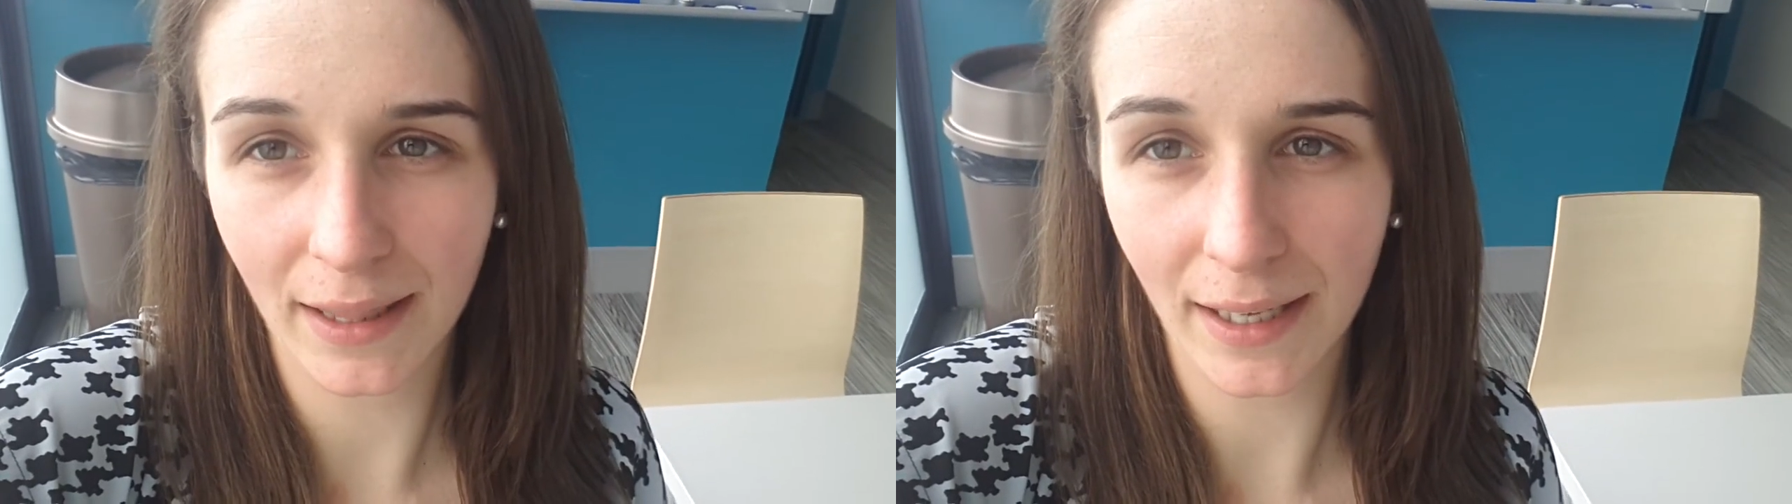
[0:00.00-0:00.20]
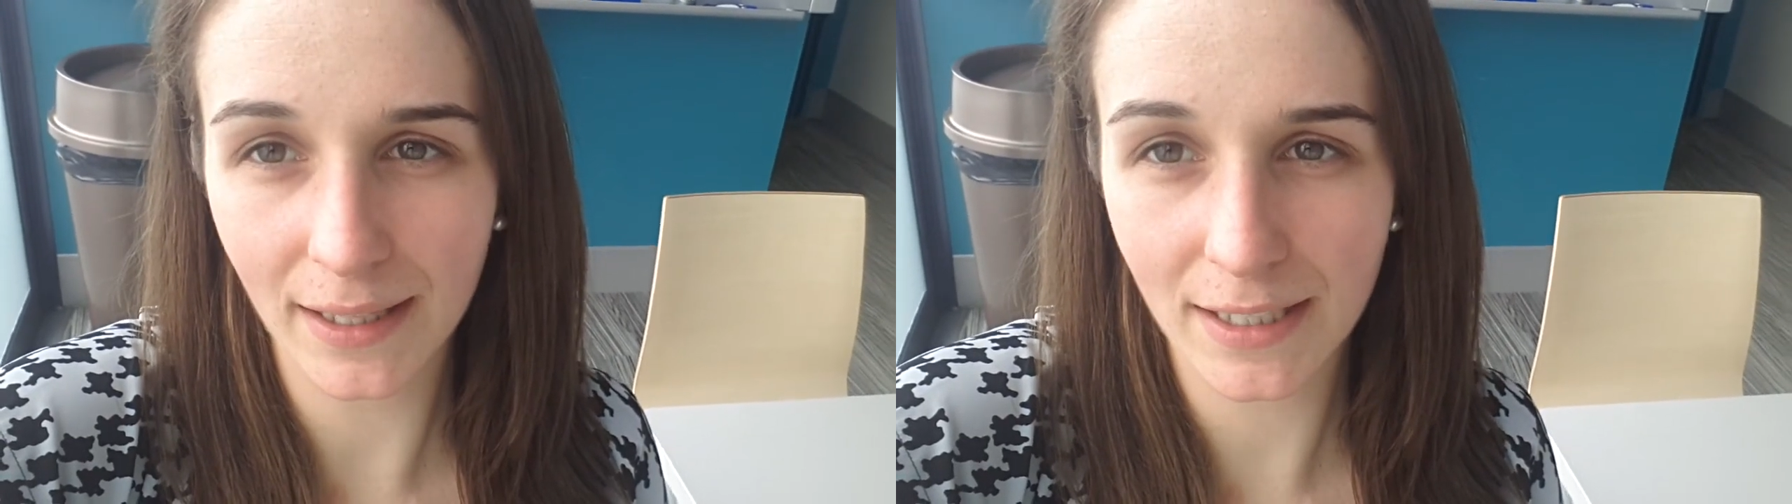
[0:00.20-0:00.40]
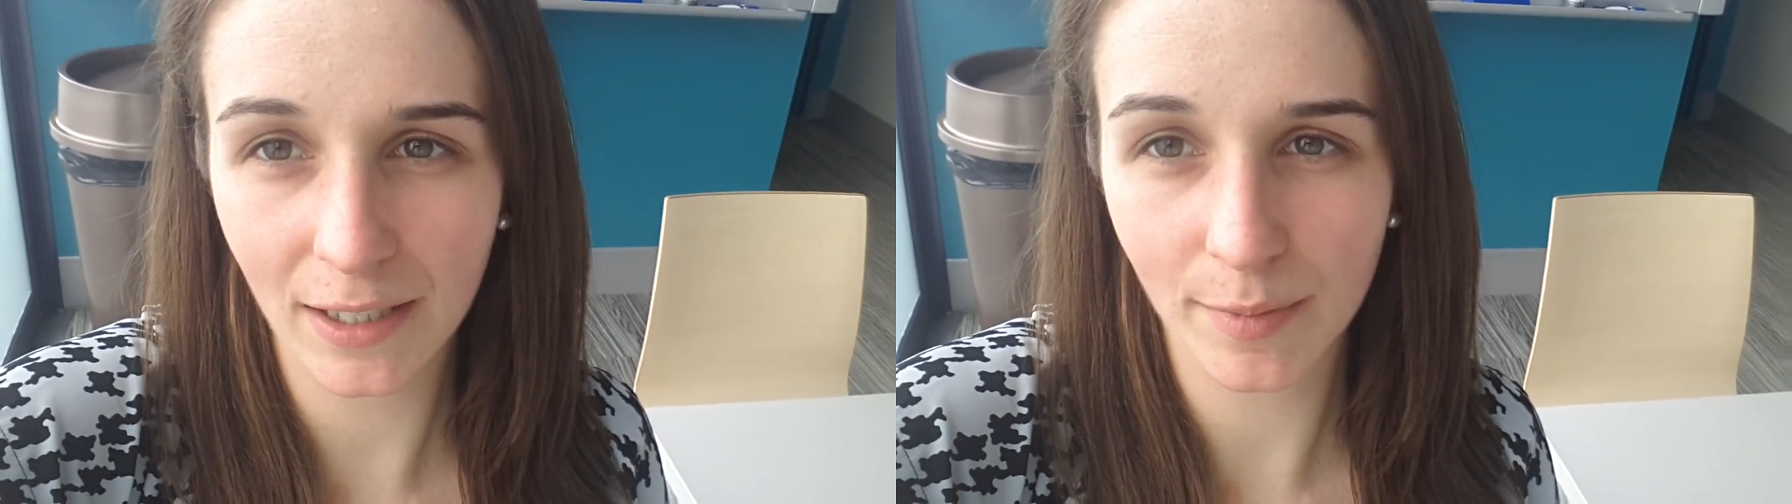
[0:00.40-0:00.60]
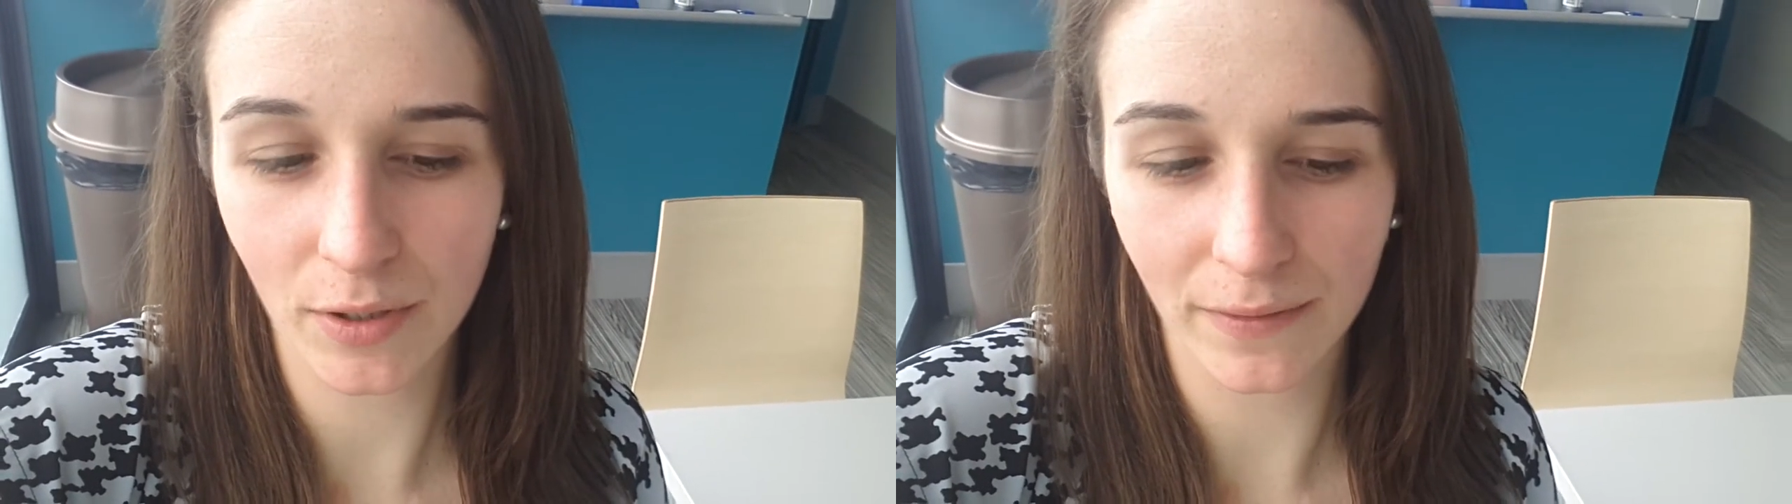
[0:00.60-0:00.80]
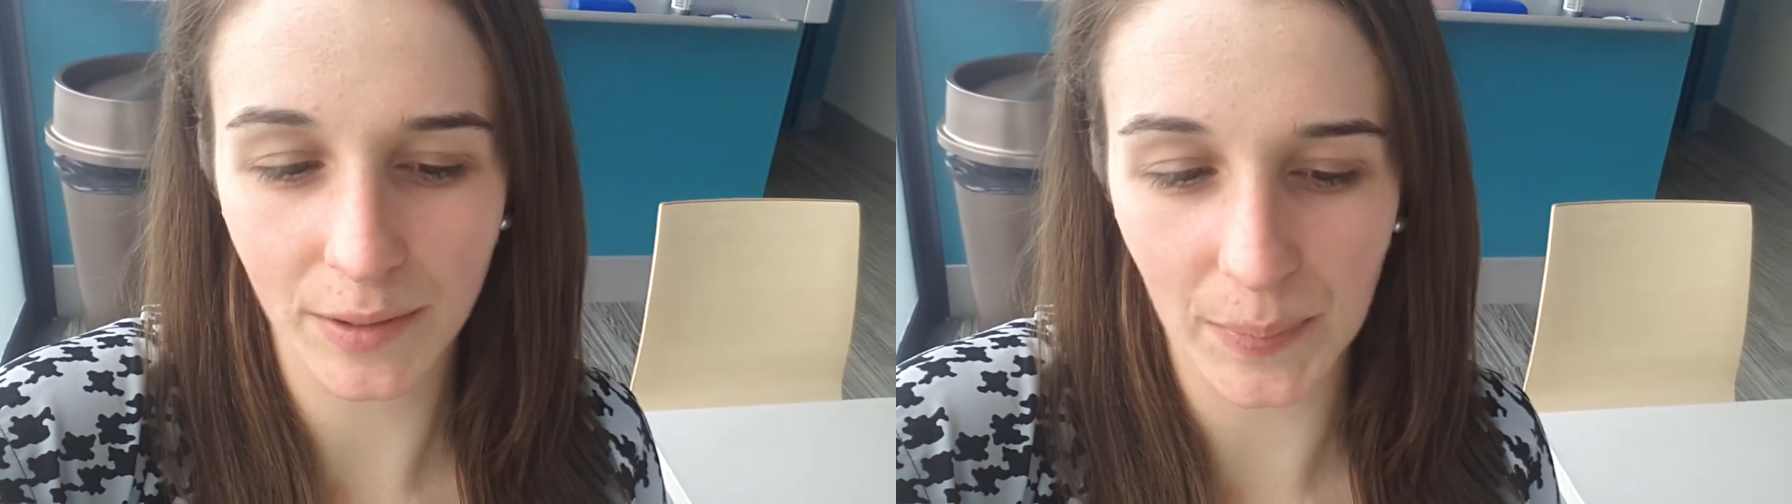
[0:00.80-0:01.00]
the other tip
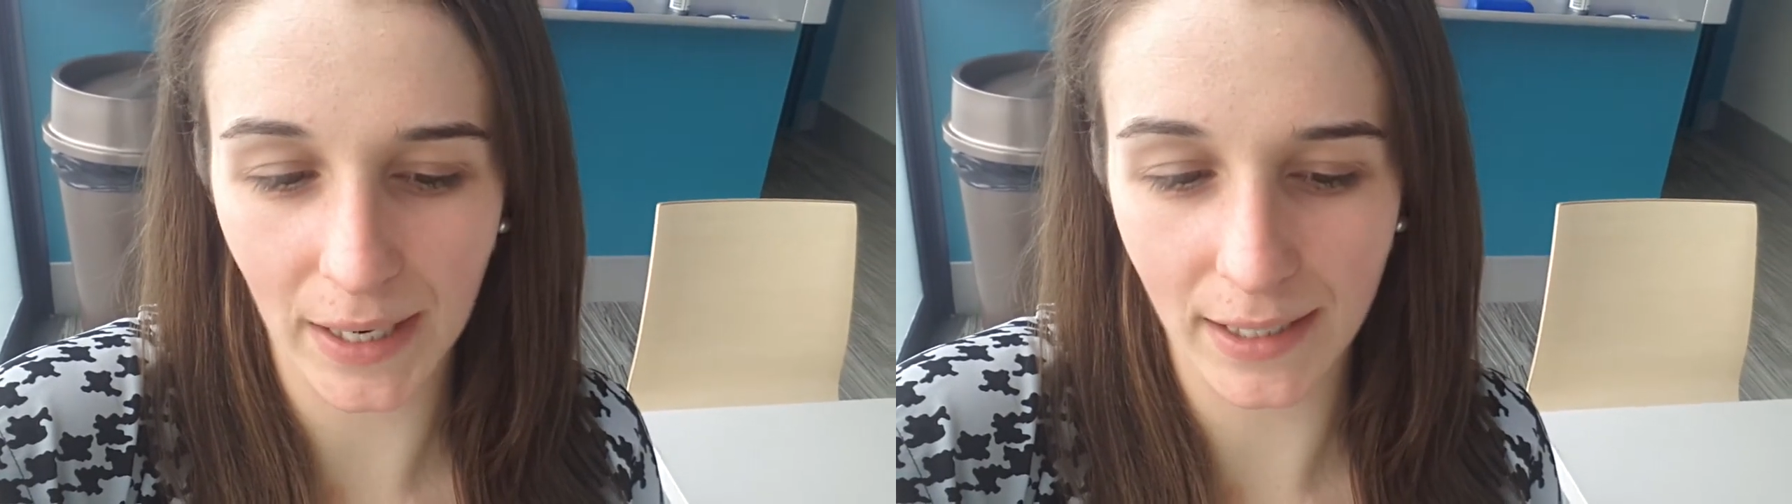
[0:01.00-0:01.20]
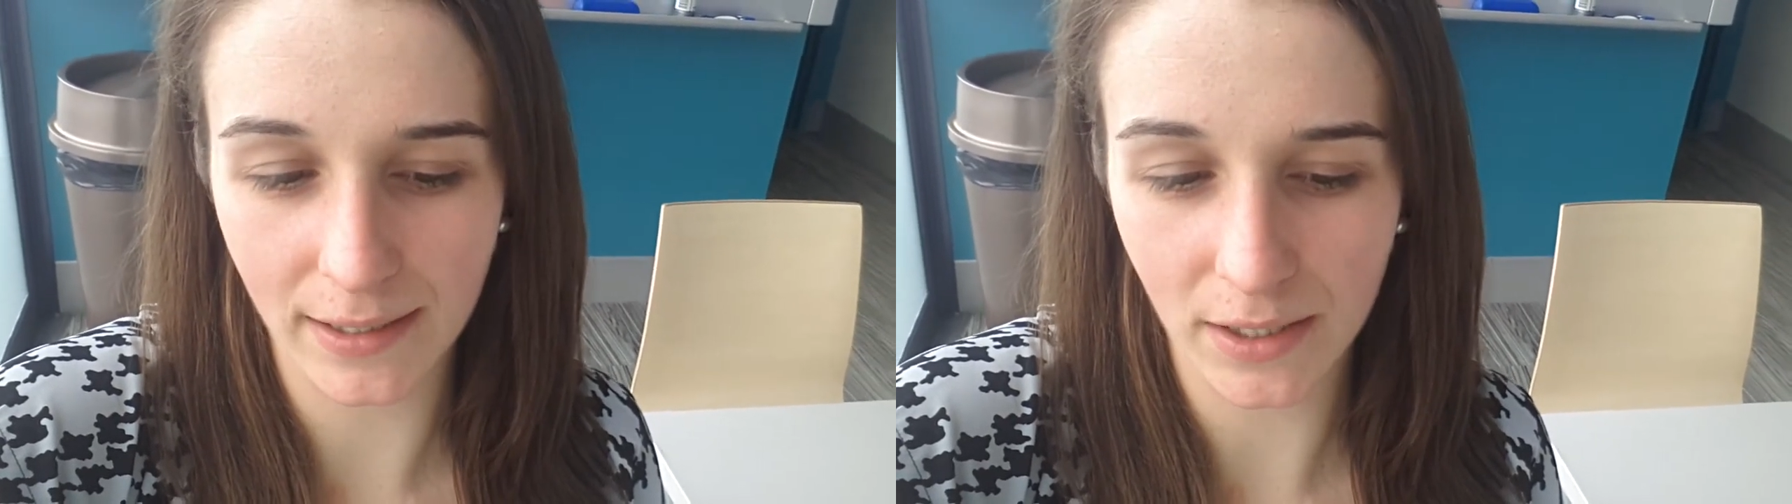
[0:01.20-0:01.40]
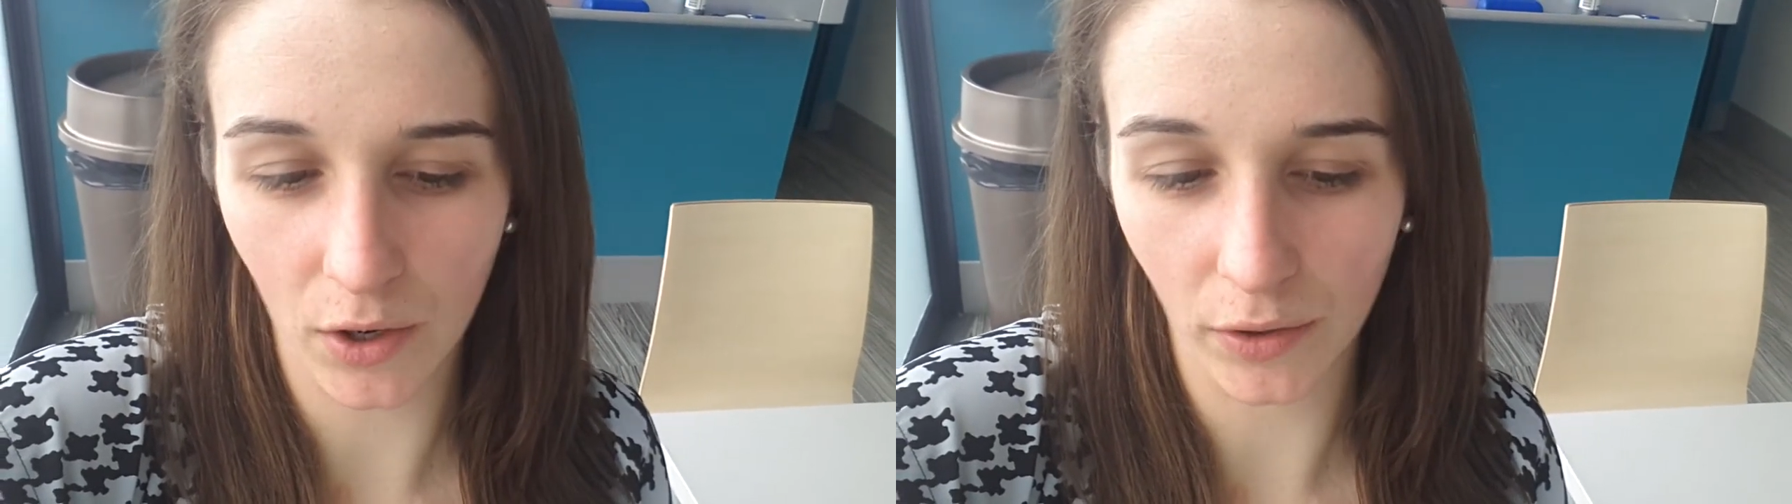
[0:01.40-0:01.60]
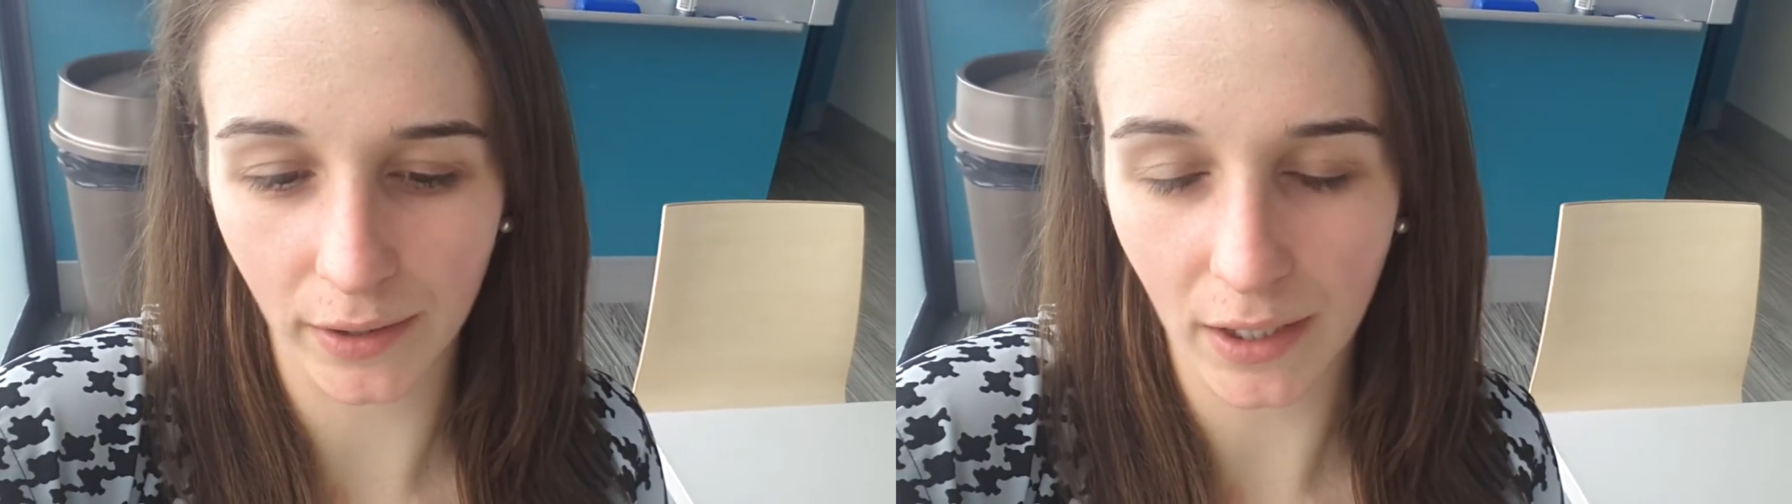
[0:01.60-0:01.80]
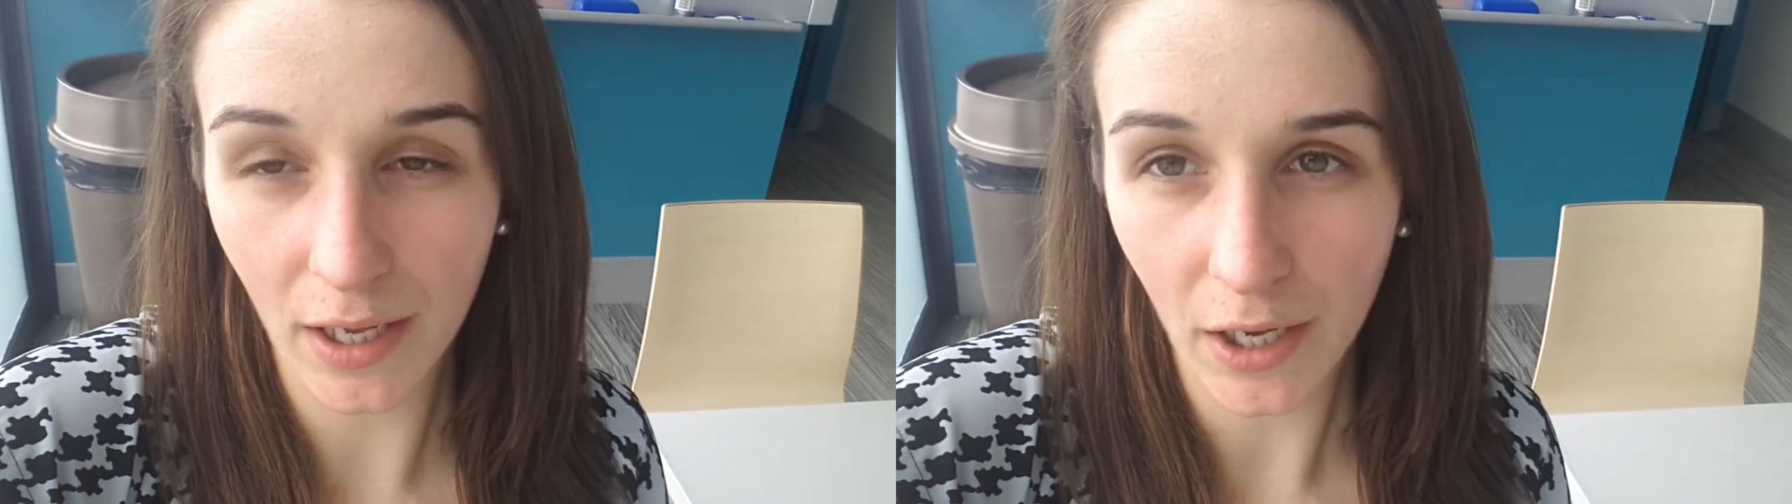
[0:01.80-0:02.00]
sort of depends on